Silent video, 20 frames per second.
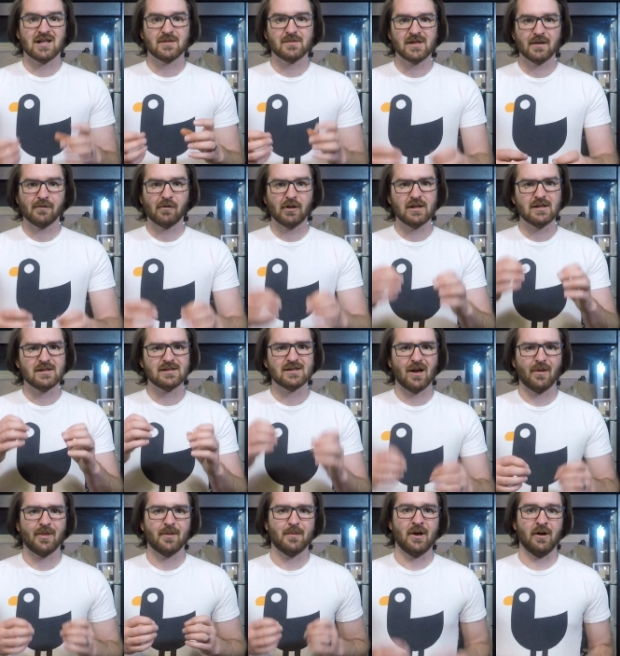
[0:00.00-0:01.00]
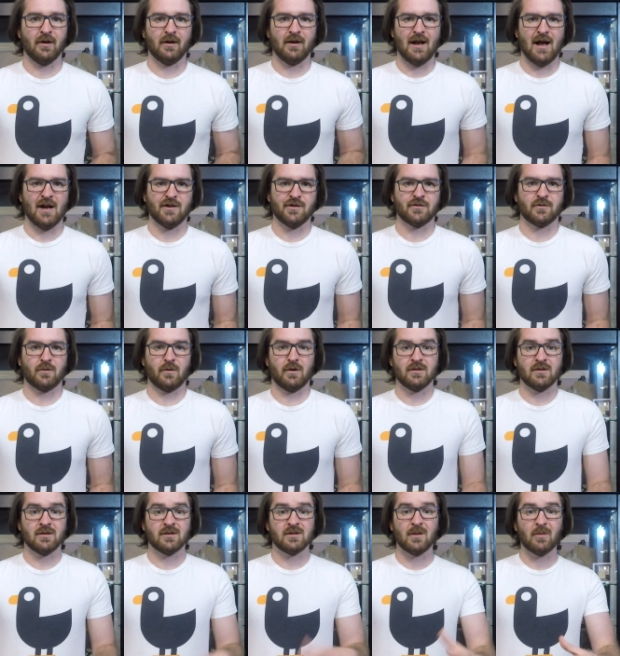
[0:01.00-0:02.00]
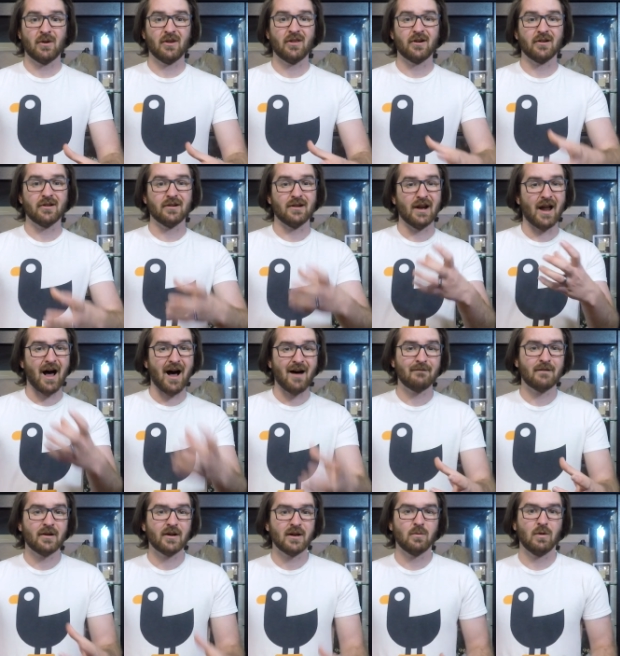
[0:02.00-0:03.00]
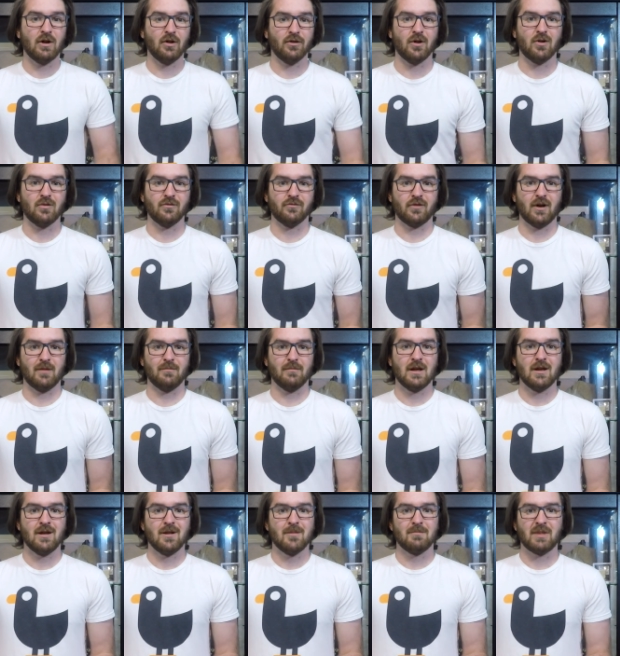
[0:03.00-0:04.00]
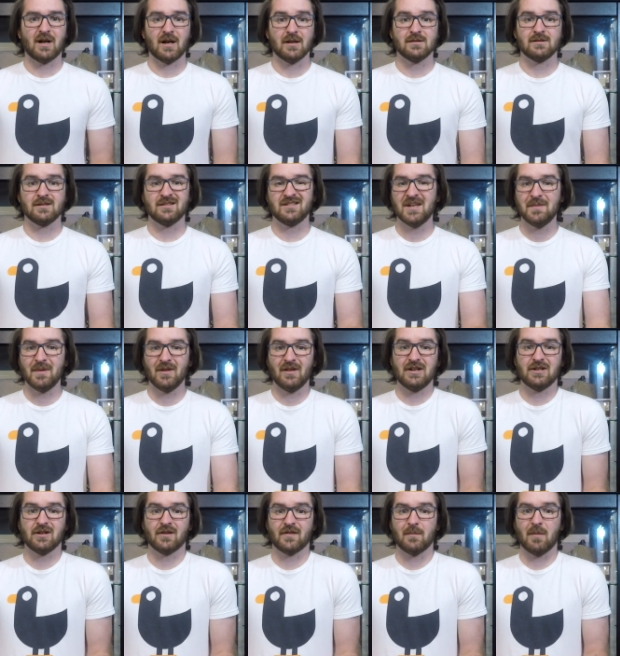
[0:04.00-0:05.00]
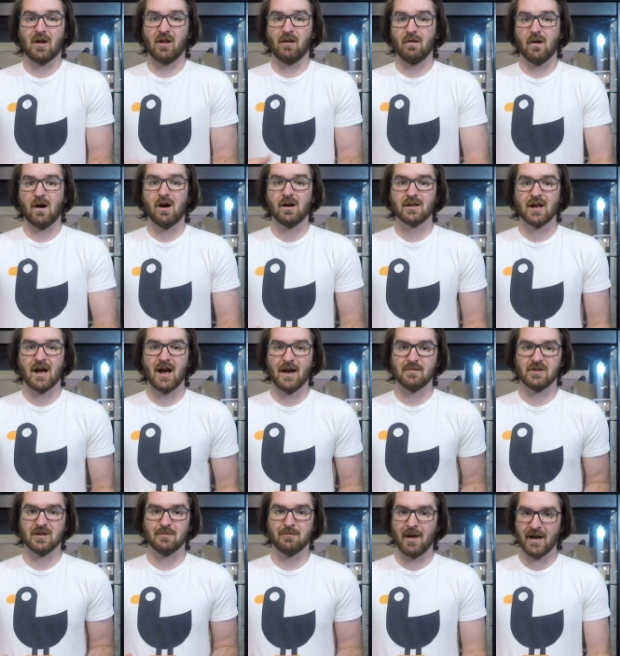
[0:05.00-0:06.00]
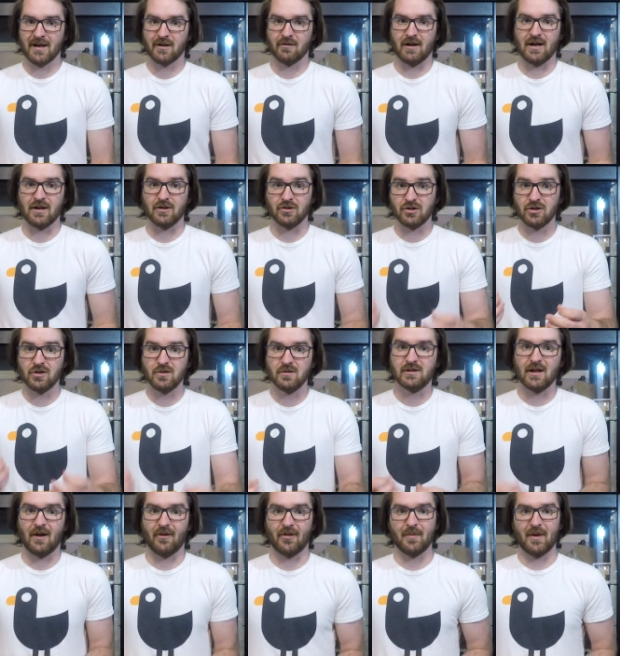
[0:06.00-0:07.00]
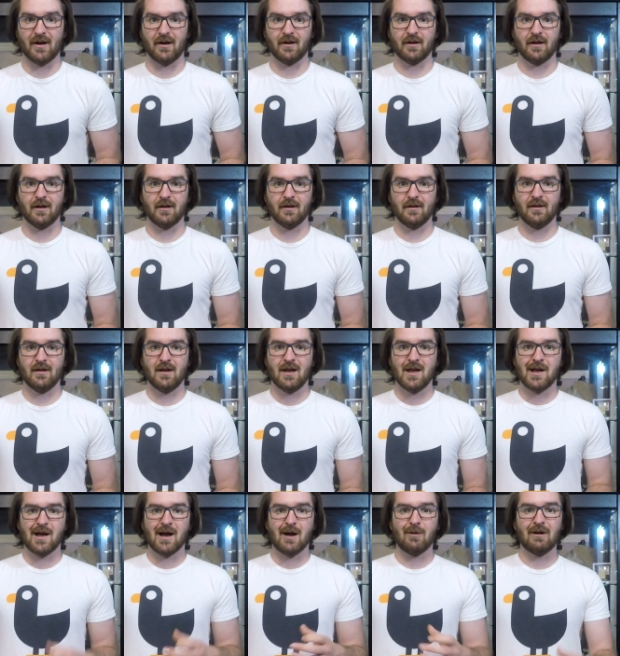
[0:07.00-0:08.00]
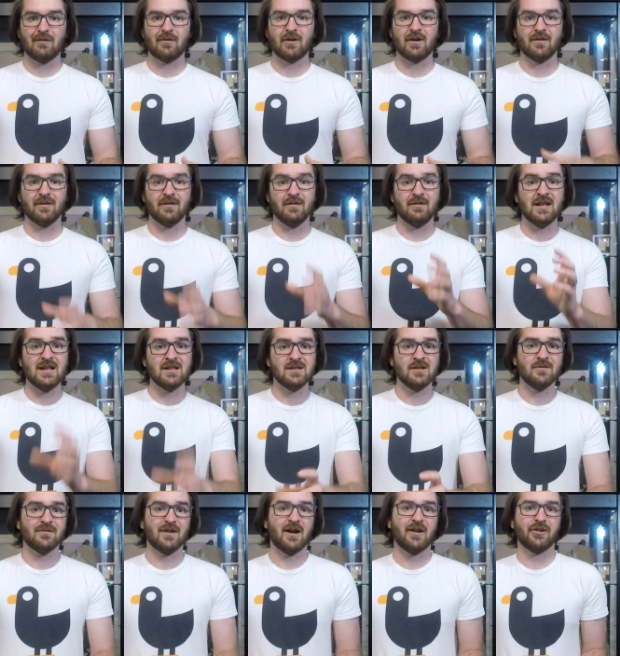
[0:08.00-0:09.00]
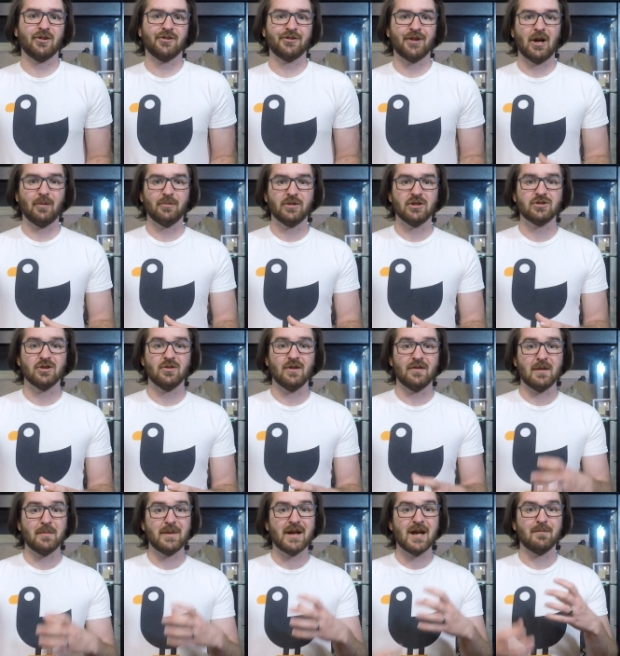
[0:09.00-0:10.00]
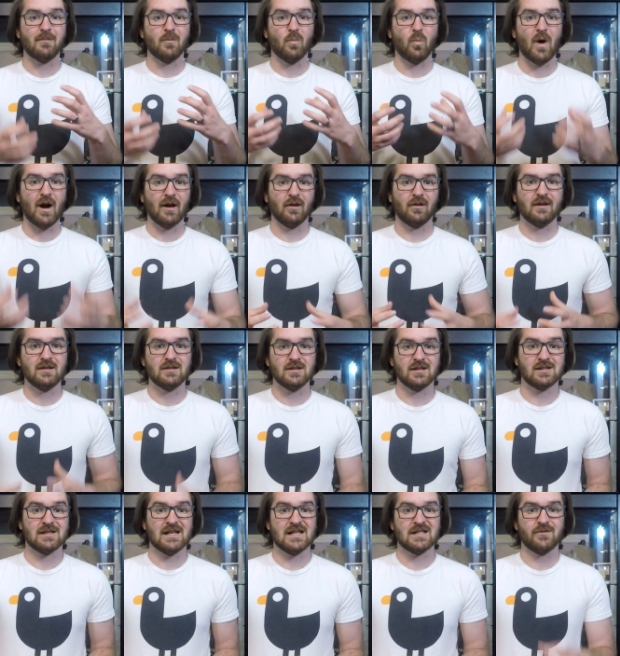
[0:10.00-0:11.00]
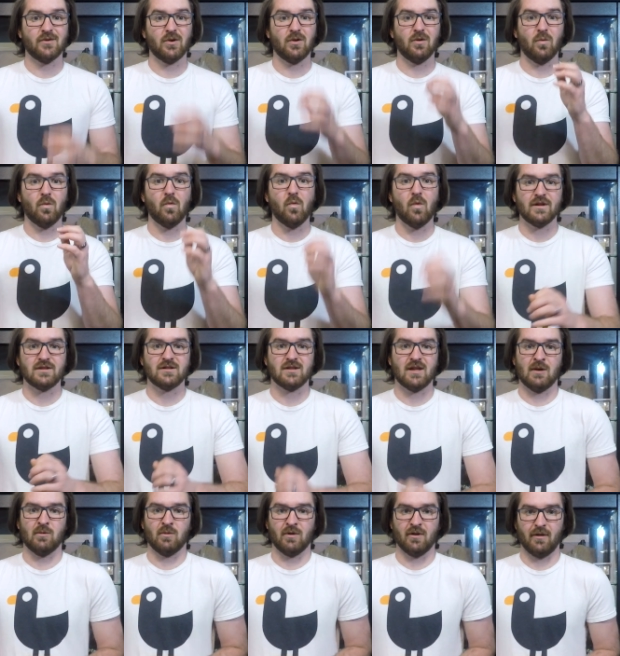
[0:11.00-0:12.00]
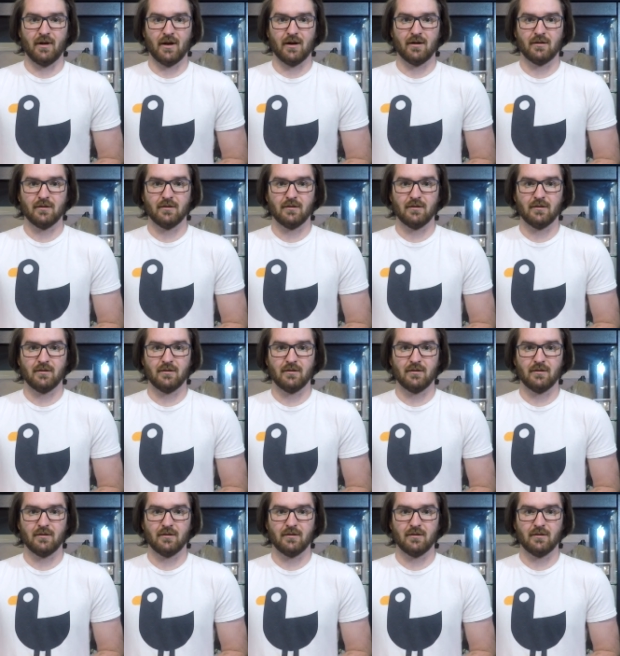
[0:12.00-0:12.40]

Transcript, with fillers: specifically South American hadrosaurs, somewhere they're not very well known from, because seemingly it took them a long time to migrate to South America. However, these new fossils help to show that they became wildly successful once they were there.